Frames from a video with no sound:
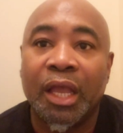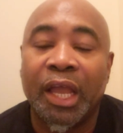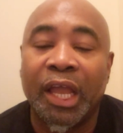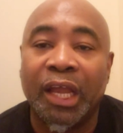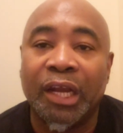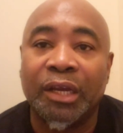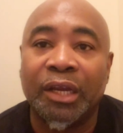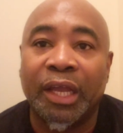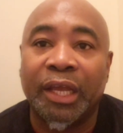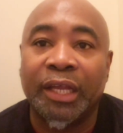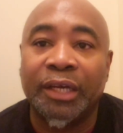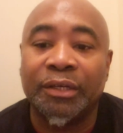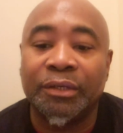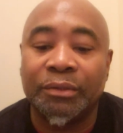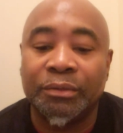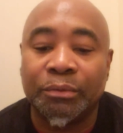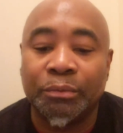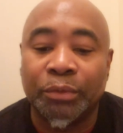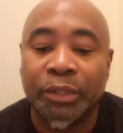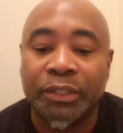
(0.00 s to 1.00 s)

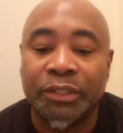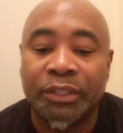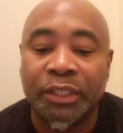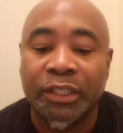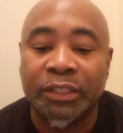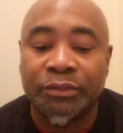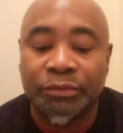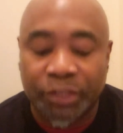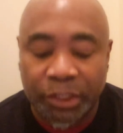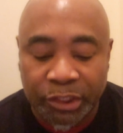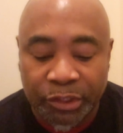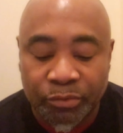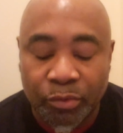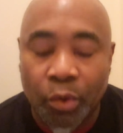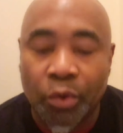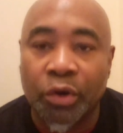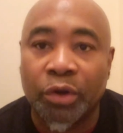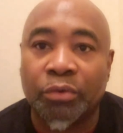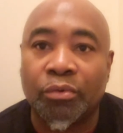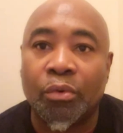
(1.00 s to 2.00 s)
And when Jesus
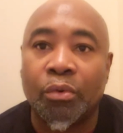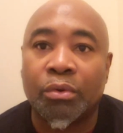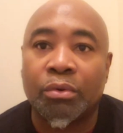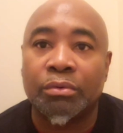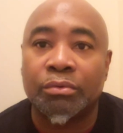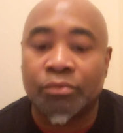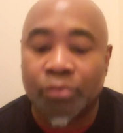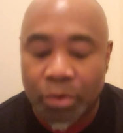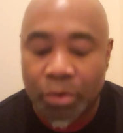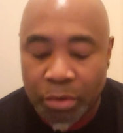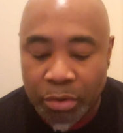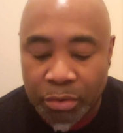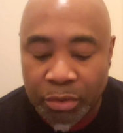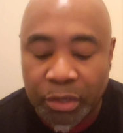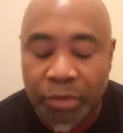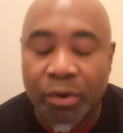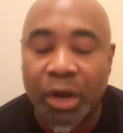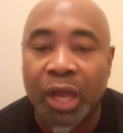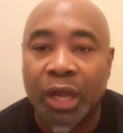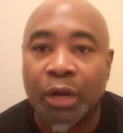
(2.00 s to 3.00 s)
rode on the
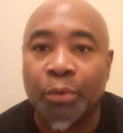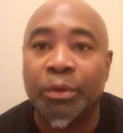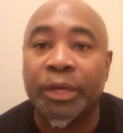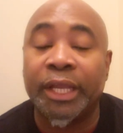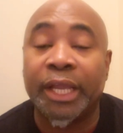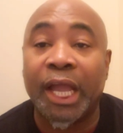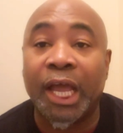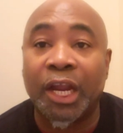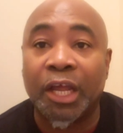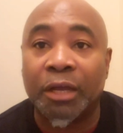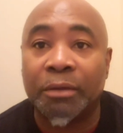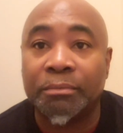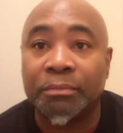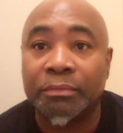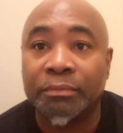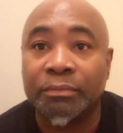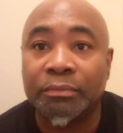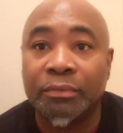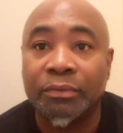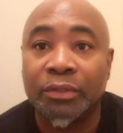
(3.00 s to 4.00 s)
ground, and when he got up,
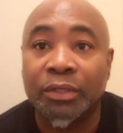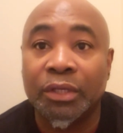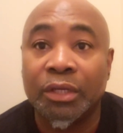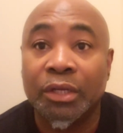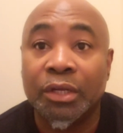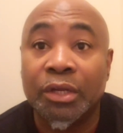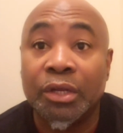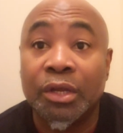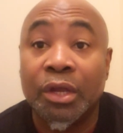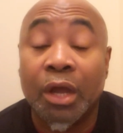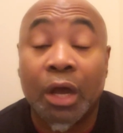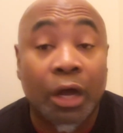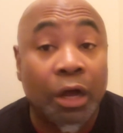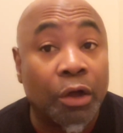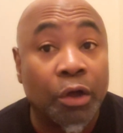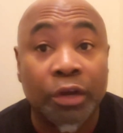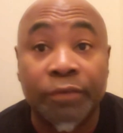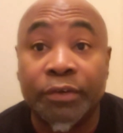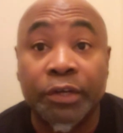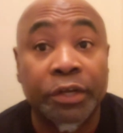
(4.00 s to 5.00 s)

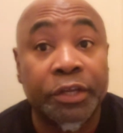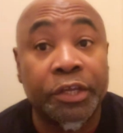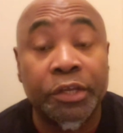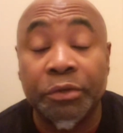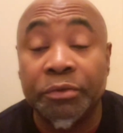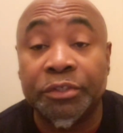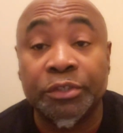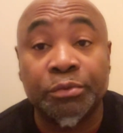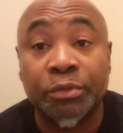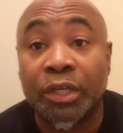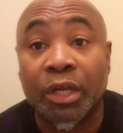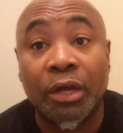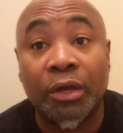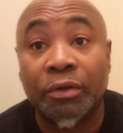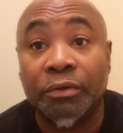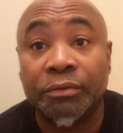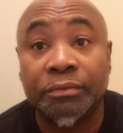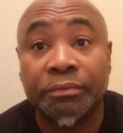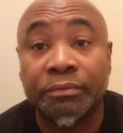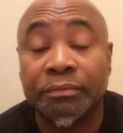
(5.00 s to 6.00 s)
all of her accusers was
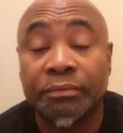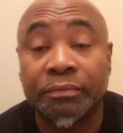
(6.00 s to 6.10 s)
gone.